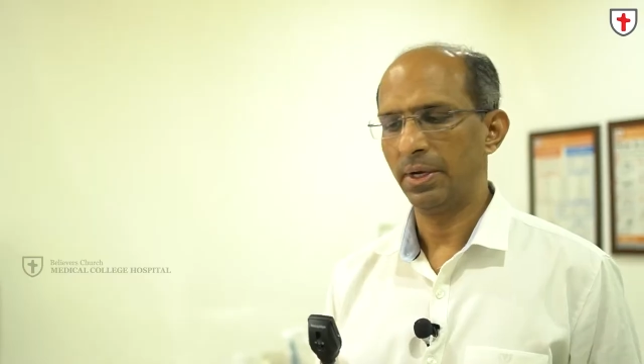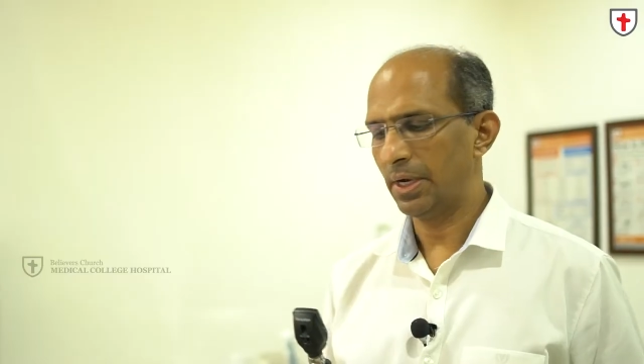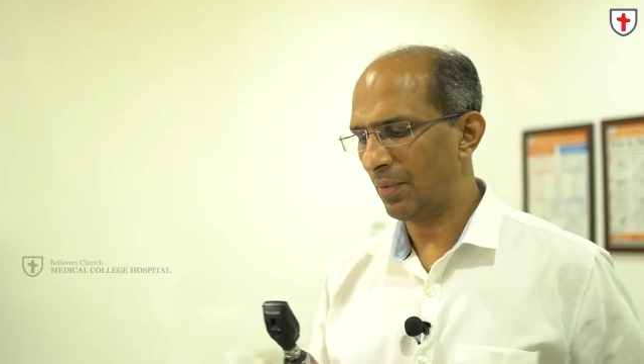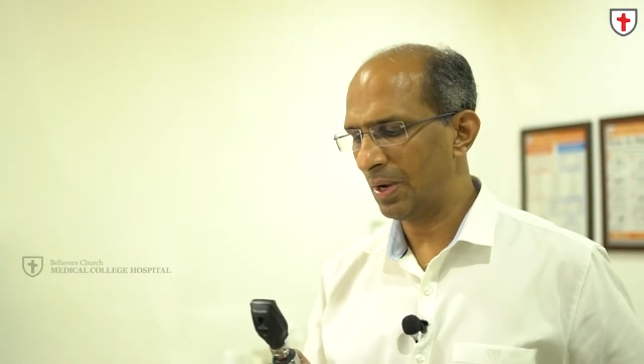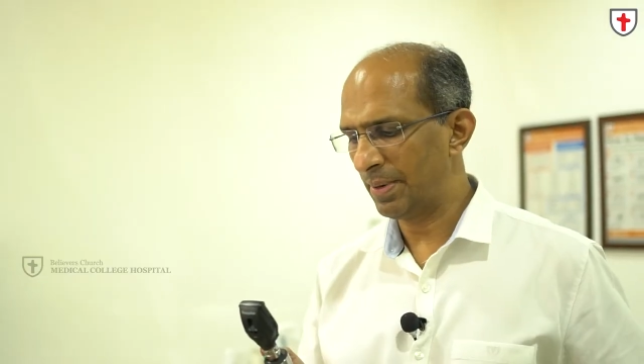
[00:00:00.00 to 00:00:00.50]

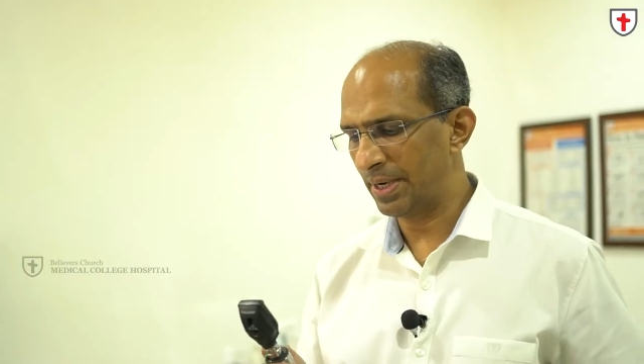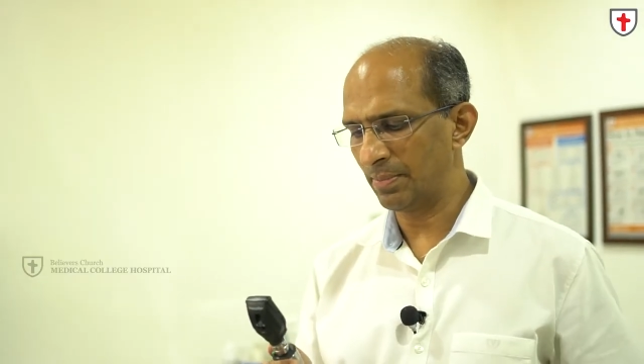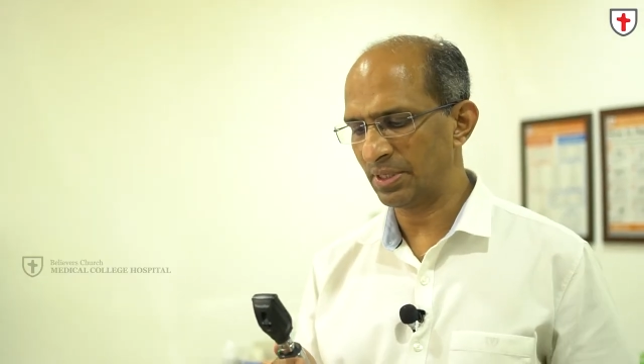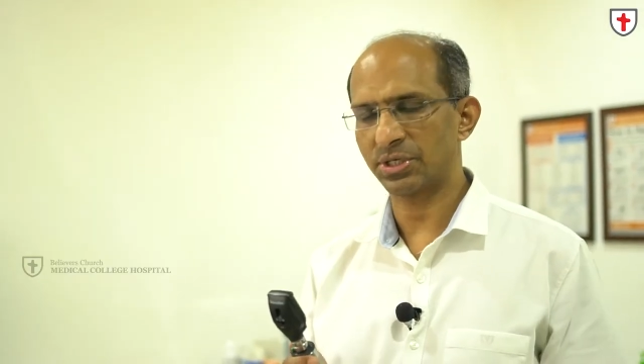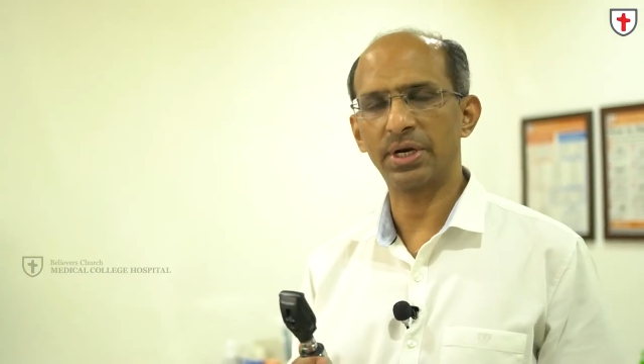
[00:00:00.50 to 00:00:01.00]
Now I'll be
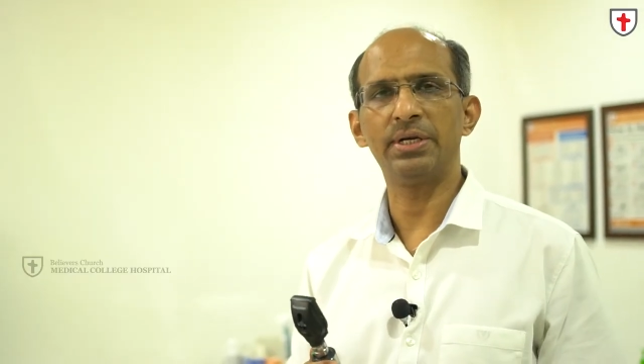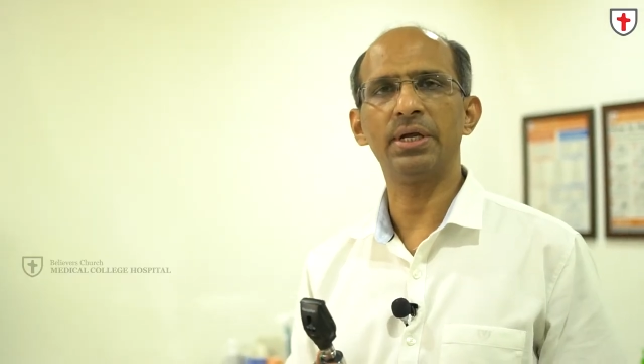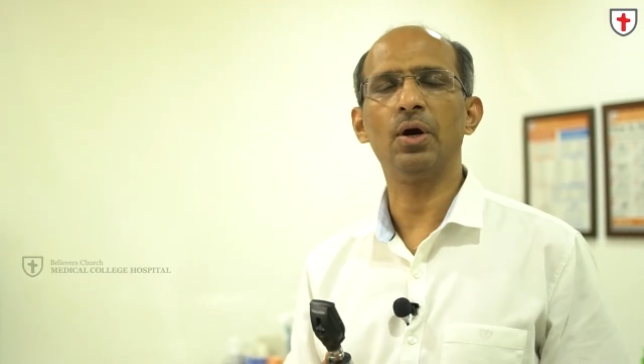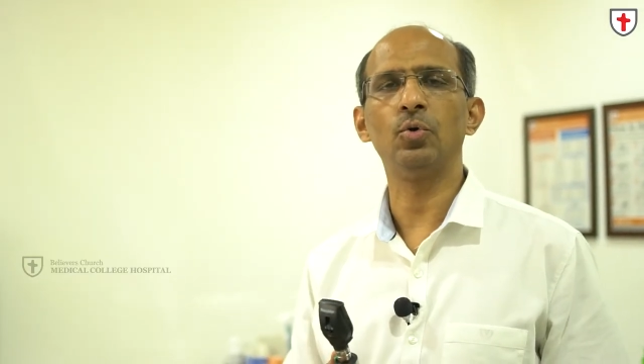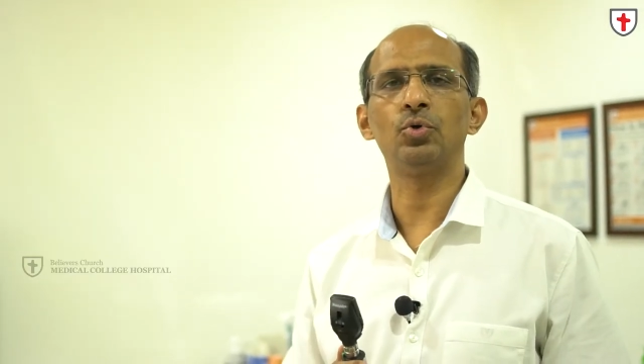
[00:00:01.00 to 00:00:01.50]

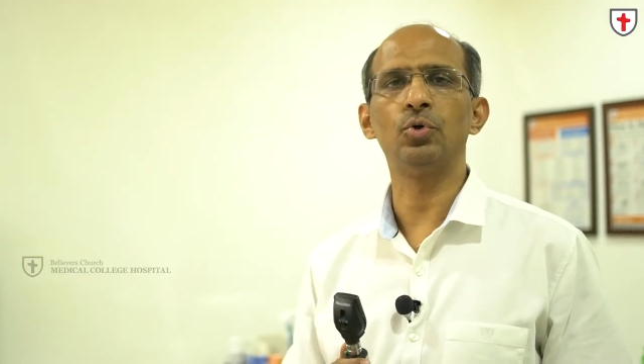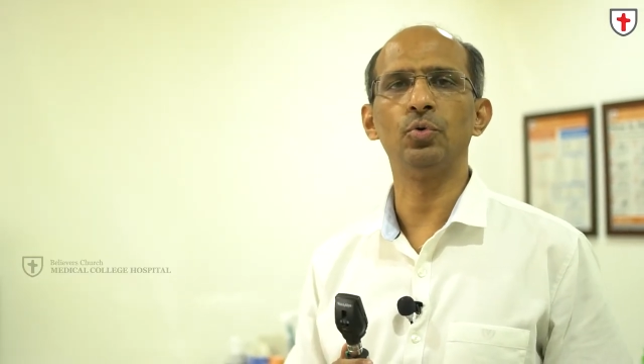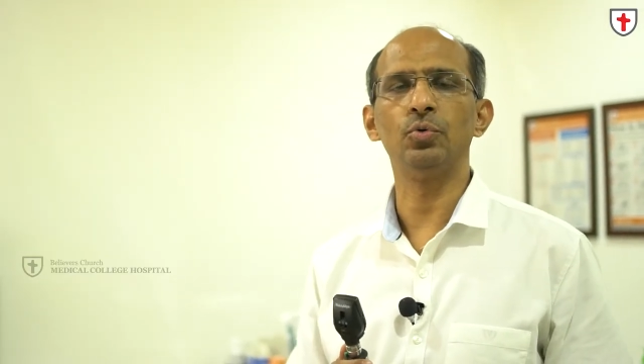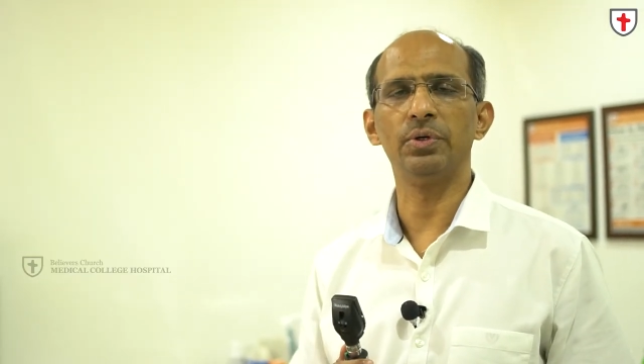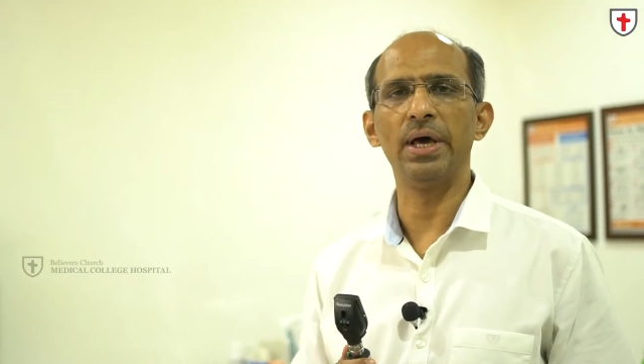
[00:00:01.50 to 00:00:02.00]
demonstrating how to
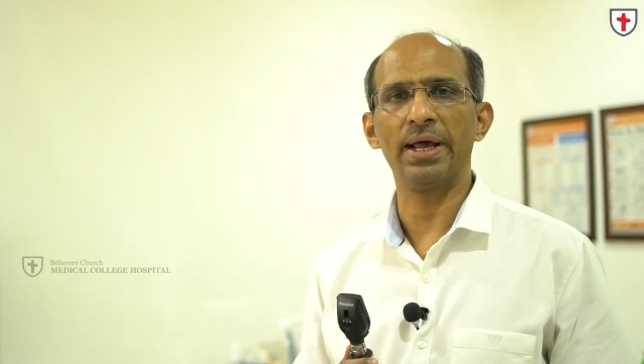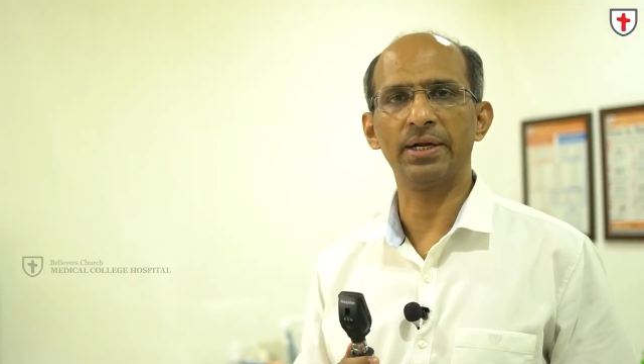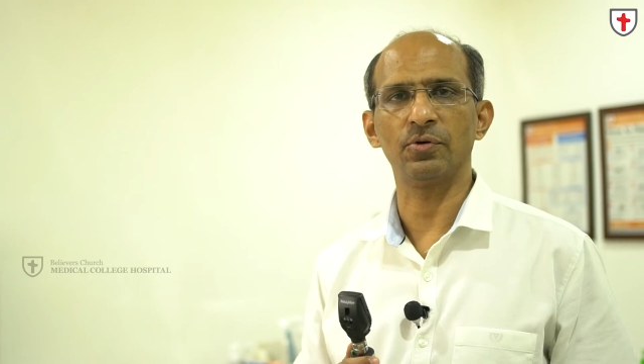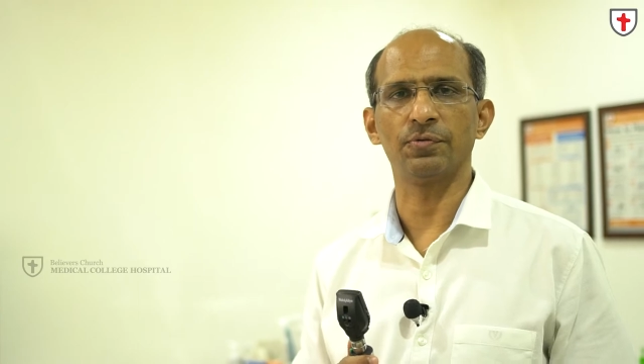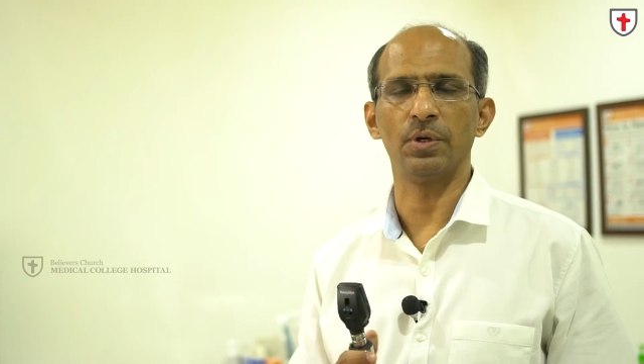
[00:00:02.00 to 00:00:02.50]
do
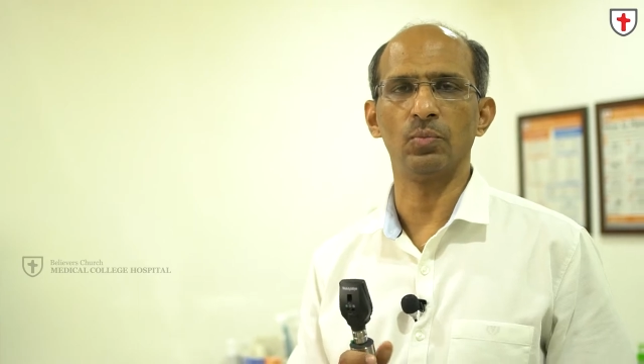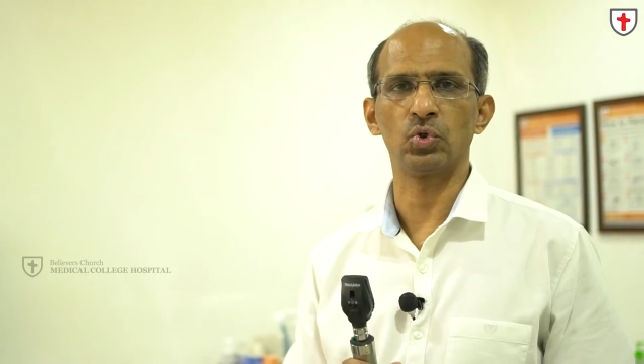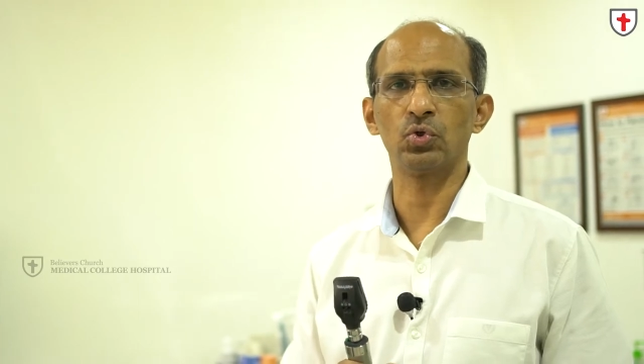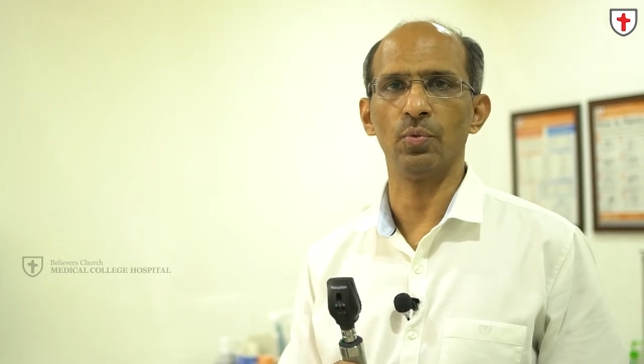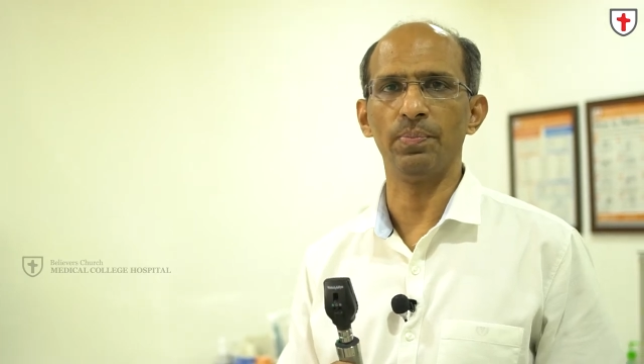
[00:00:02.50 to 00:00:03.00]
direct
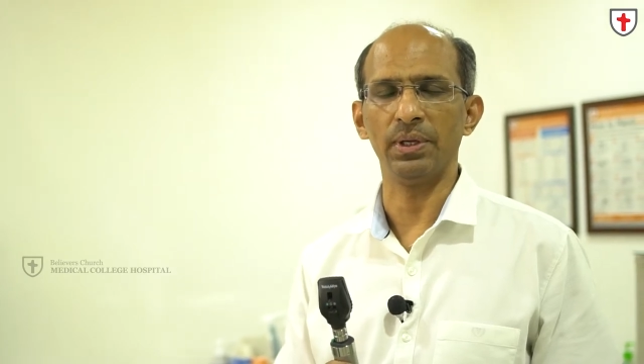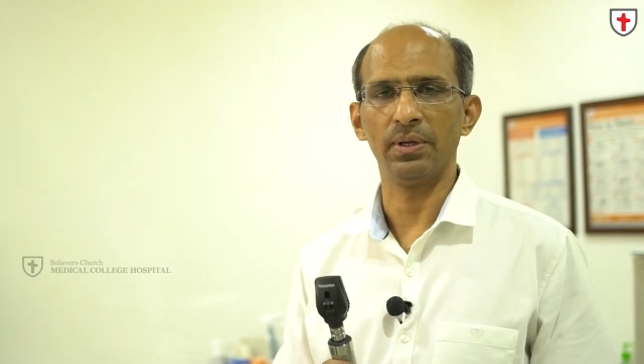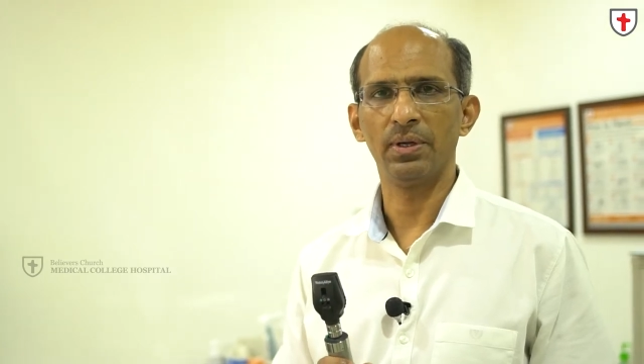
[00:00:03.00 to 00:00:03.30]
ophthalmoscopy.